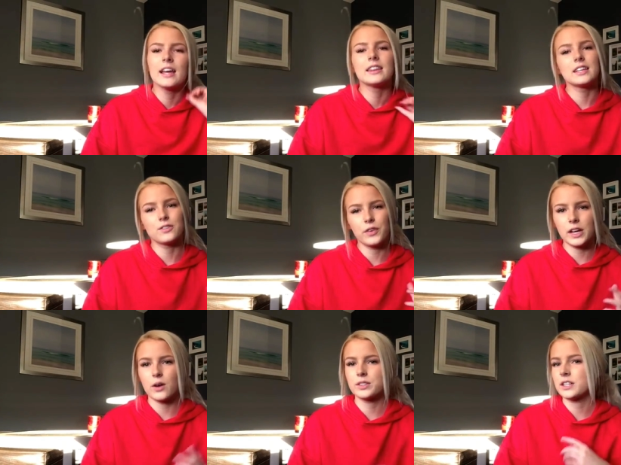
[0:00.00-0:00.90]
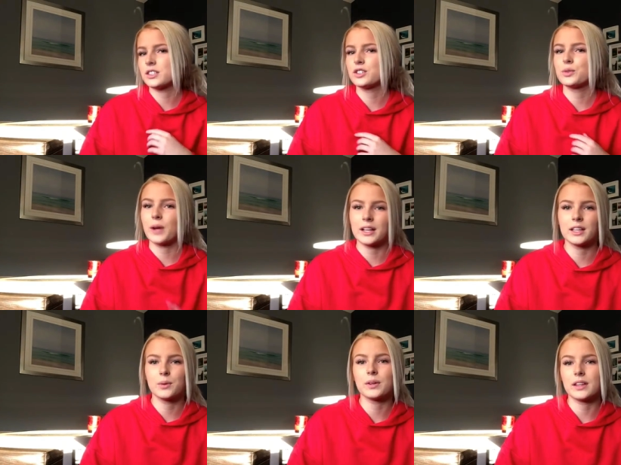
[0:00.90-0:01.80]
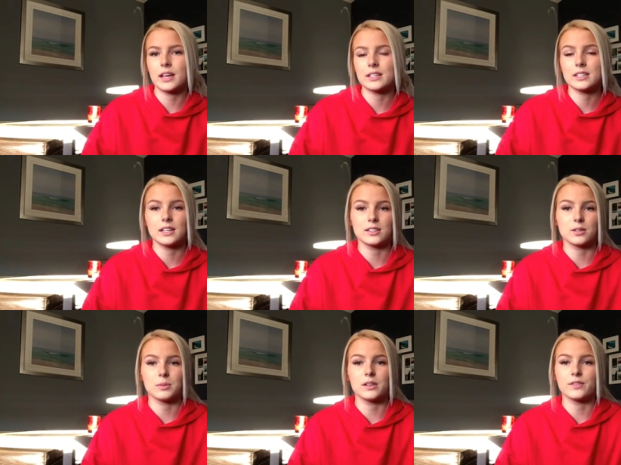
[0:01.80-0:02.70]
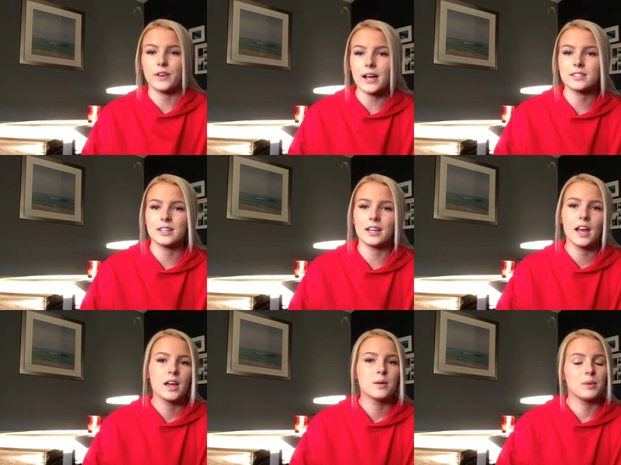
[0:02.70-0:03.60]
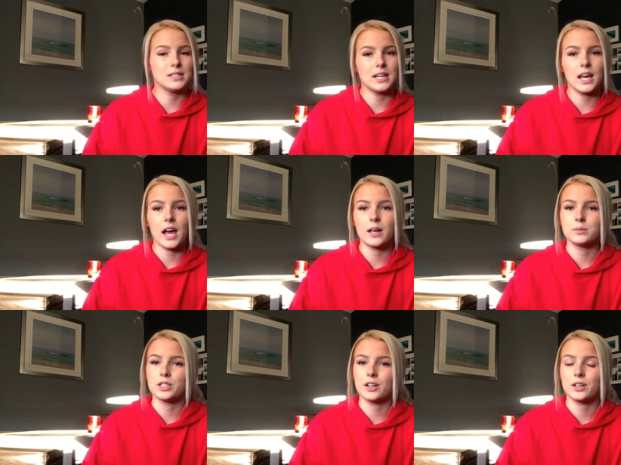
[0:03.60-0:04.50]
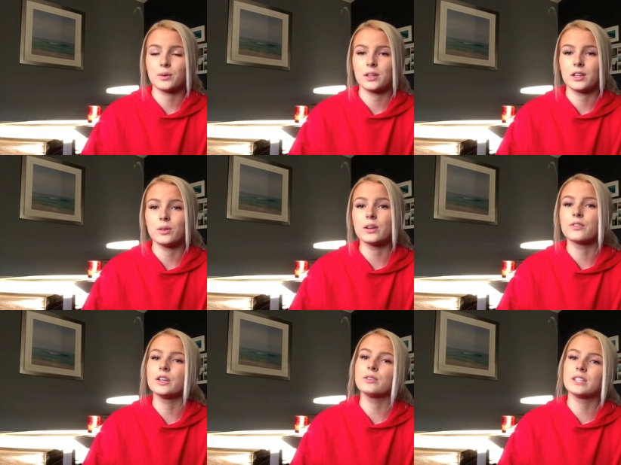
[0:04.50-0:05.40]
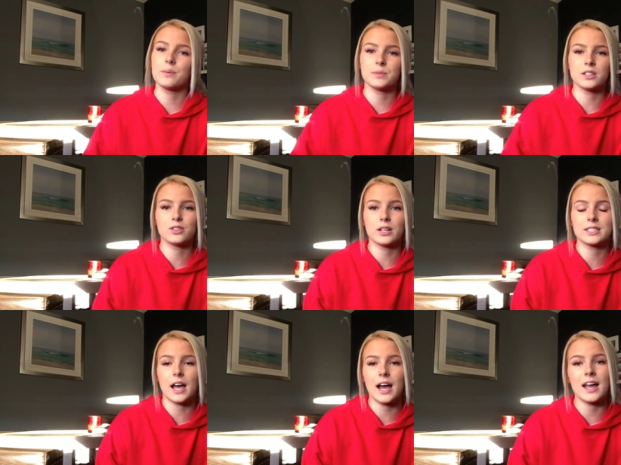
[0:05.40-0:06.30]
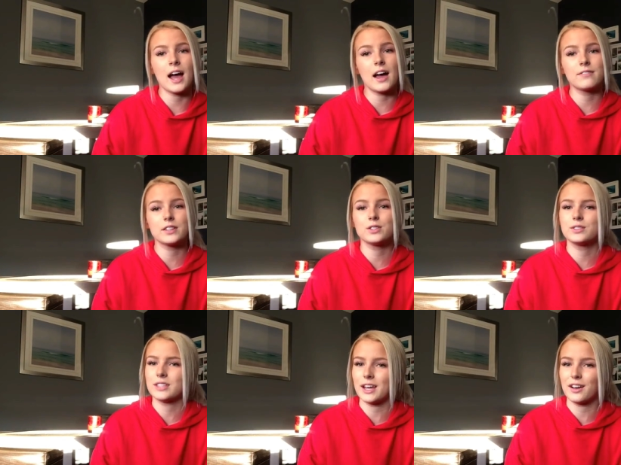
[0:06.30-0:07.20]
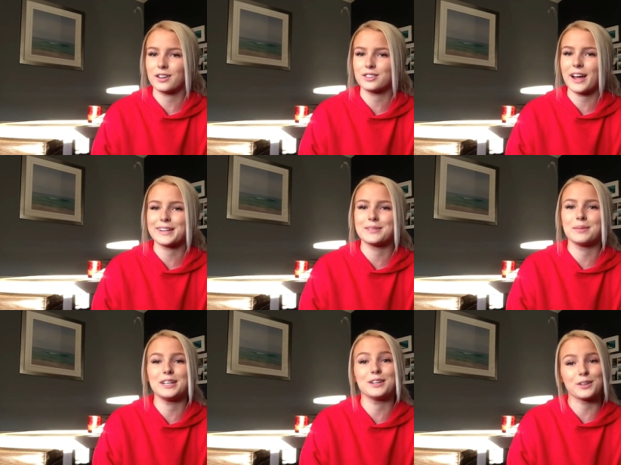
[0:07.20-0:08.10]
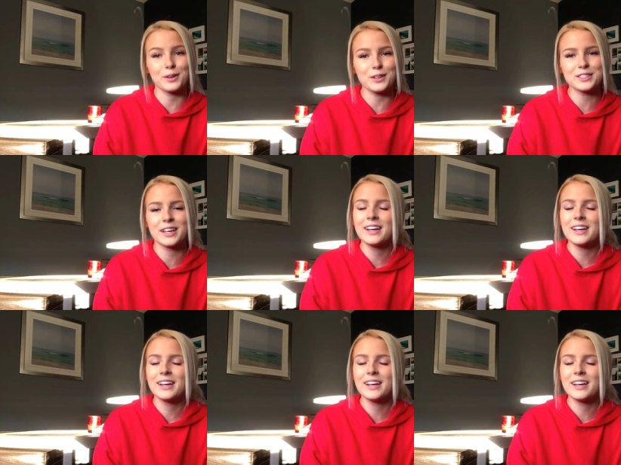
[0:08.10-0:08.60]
This video doesn't directly relate to intermittent fasting, but today I'm sharing with you a few tips and tricks I have to staying on track to meet your goals.